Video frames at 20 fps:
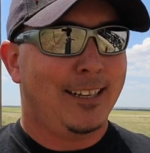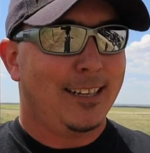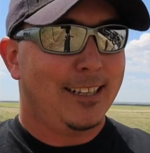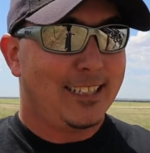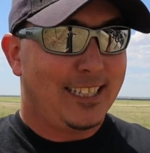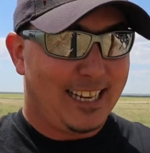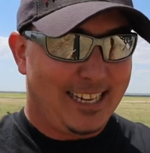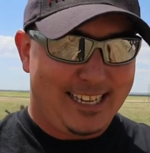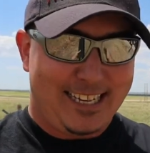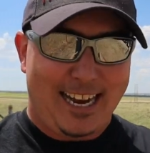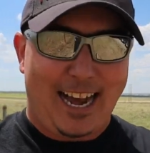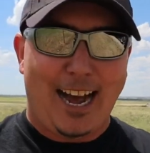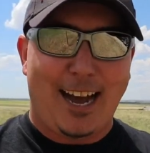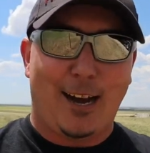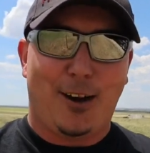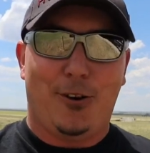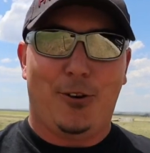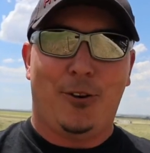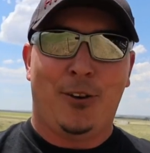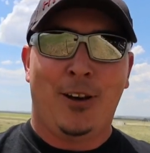to
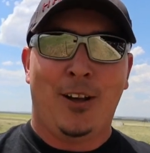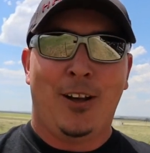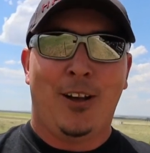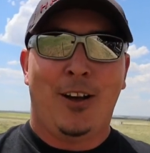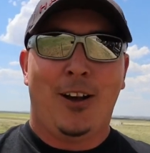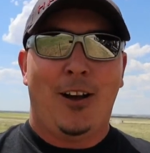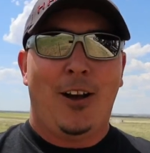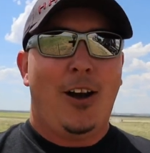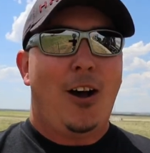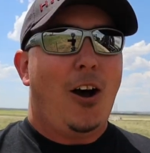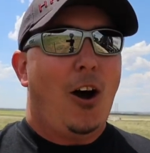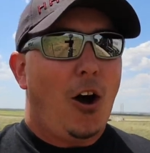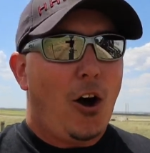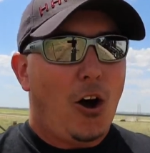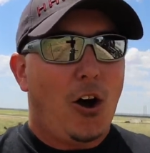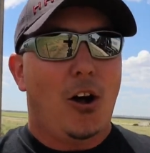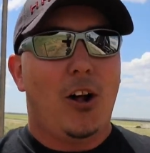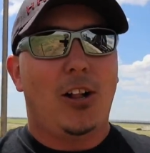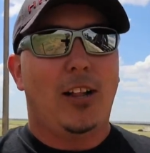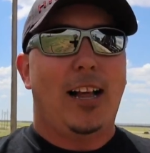now,
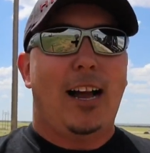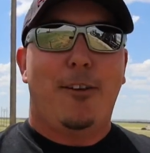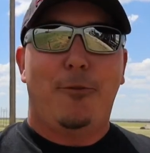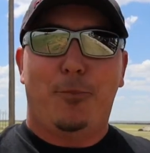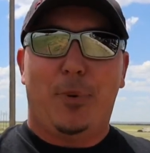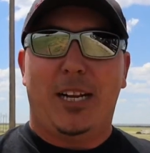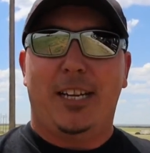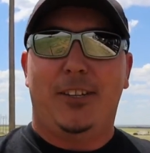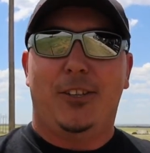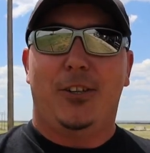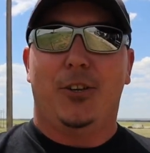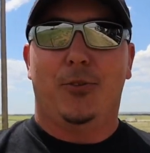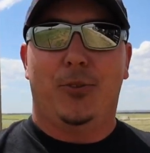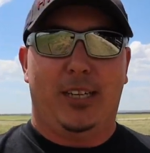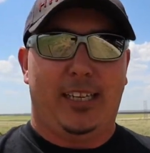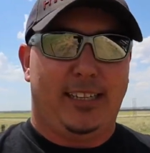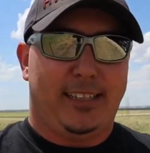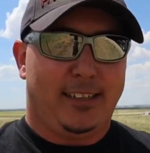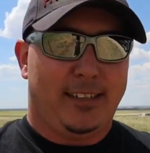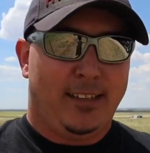all I've been
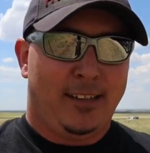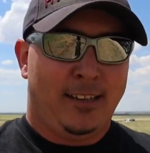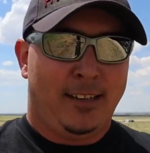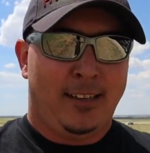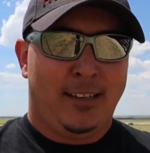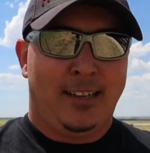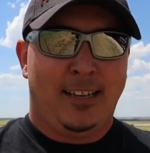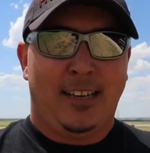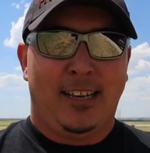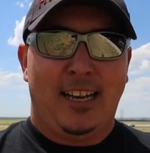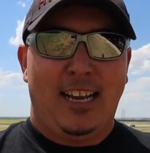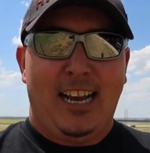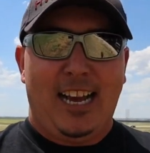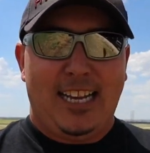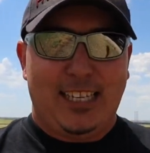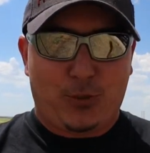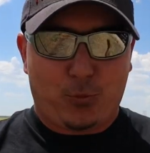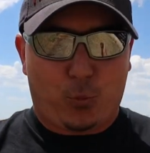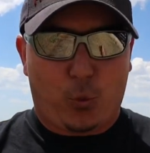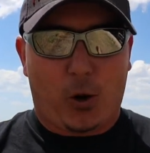doing
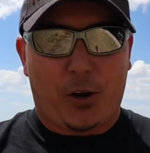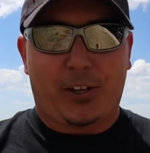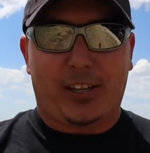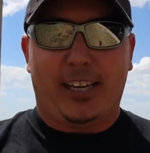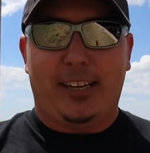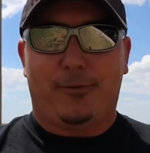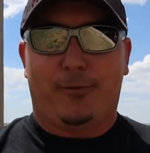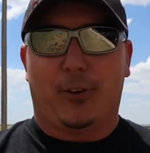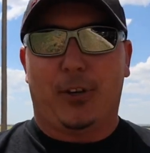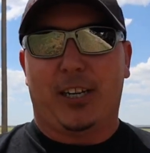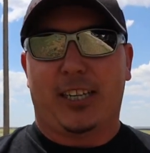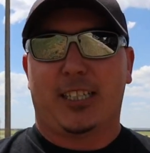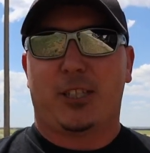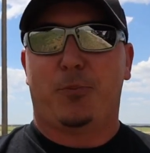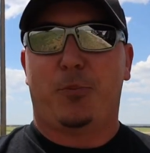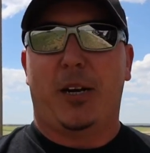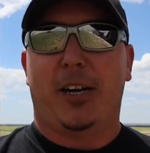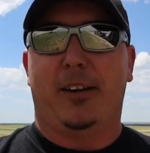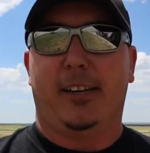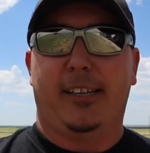is working for
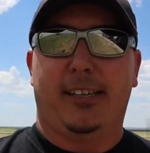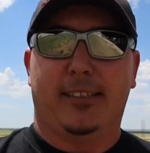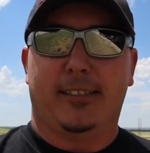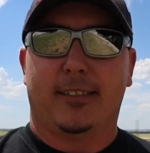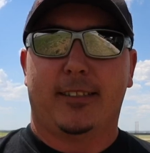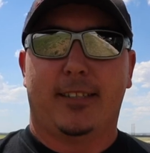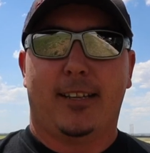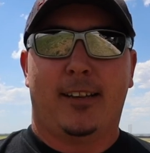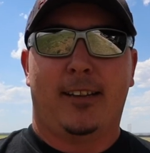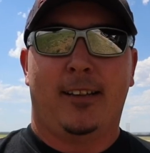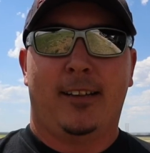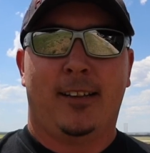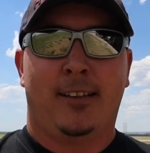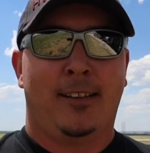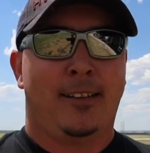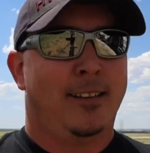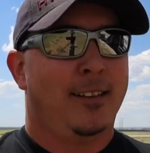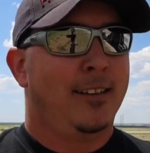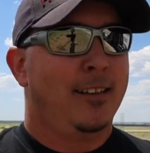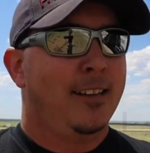experience.
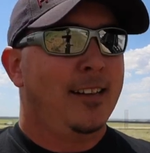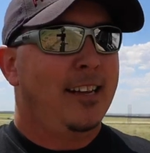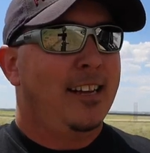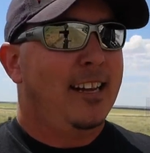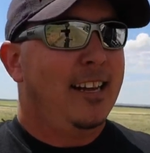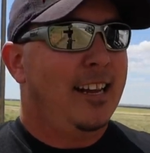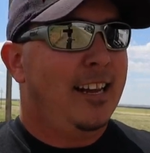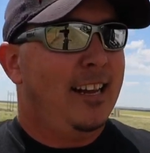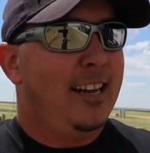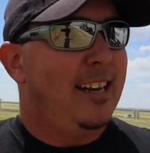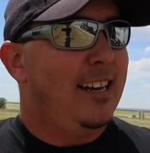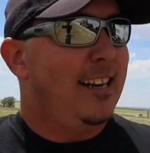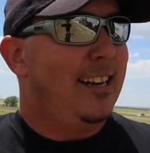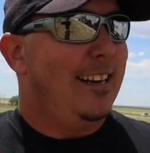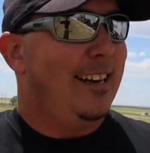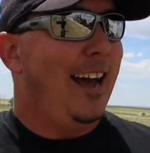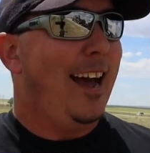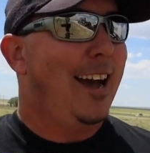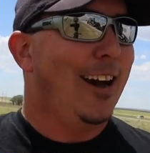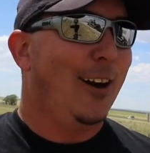
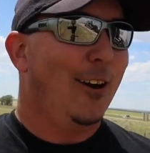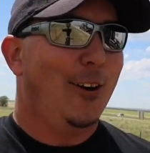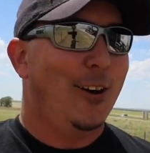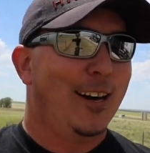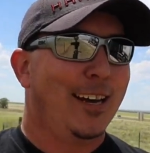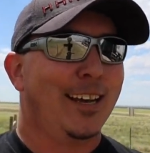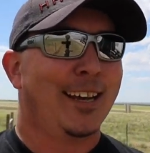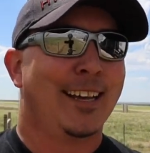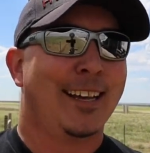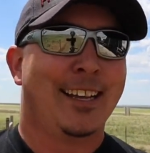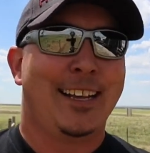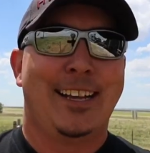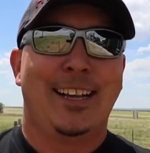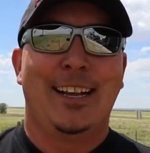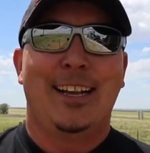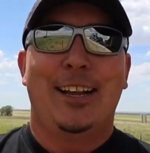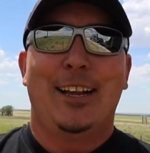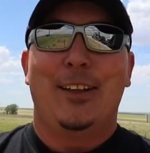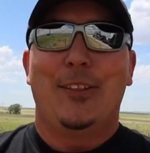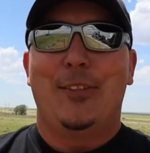Now,
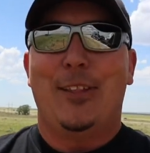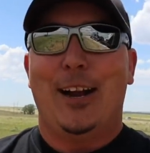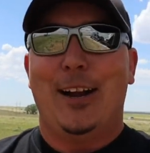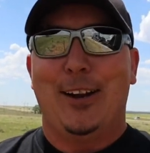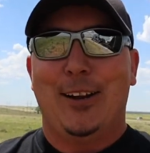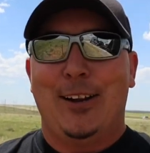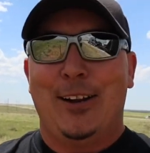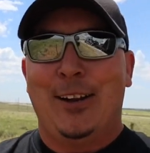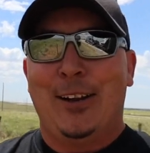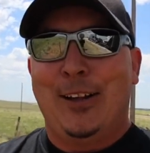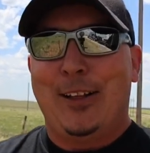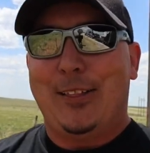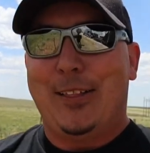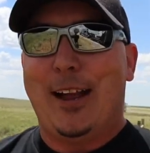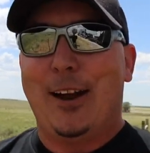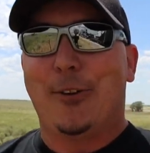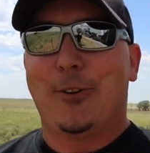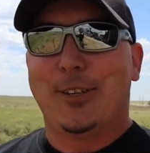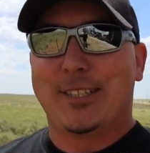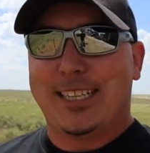there
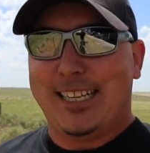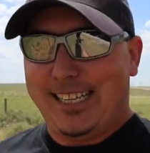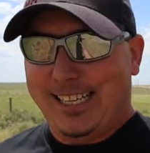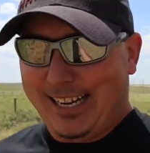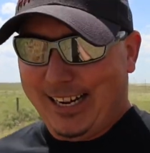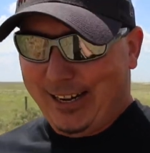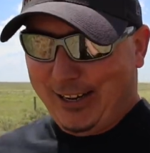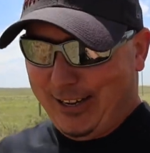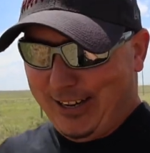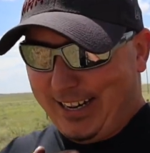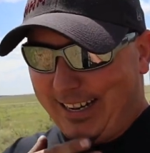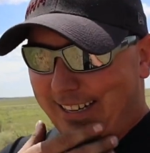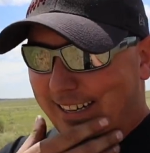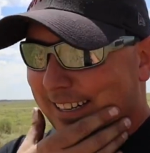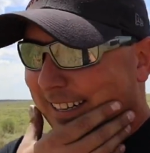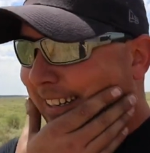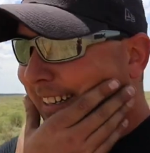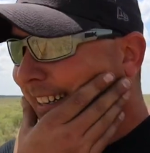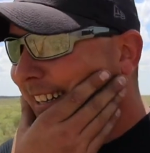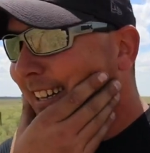was a year, and
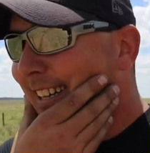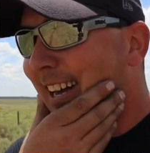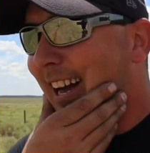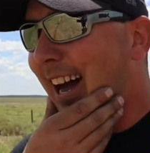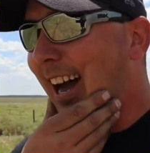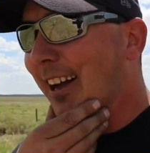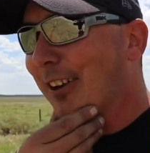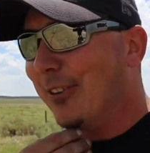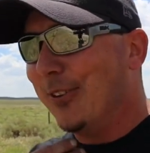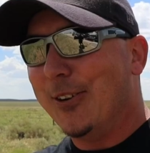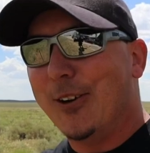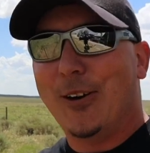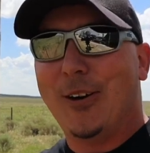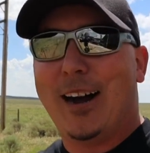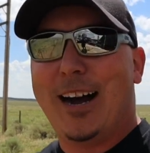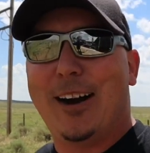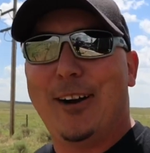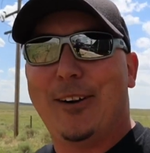I don't know